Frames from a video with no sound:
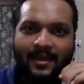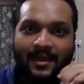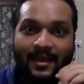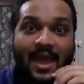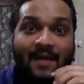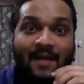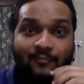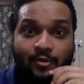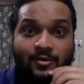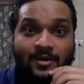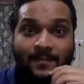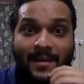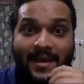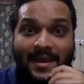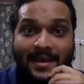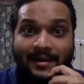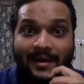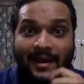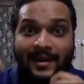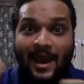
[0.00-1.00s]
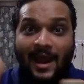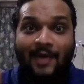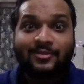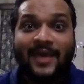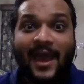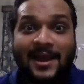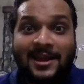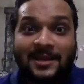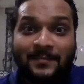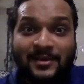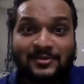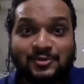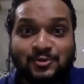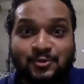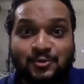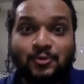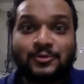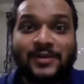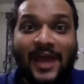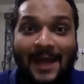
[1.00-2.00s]
Yeah, we on a bike, right? I was carrying my
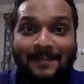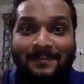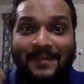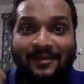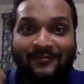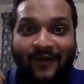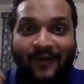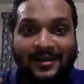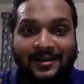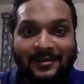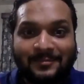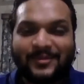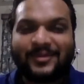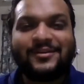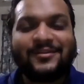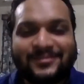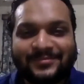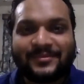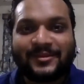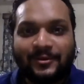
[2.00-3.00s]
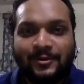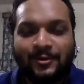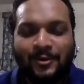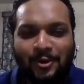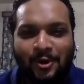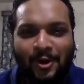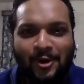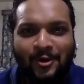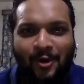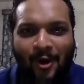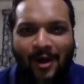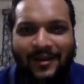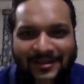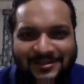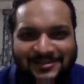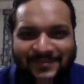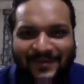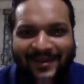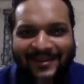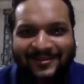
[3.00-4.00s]
suit and my violin, because you're in
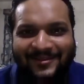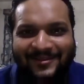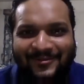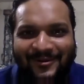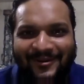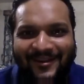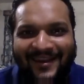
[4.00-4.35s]
college, man. You want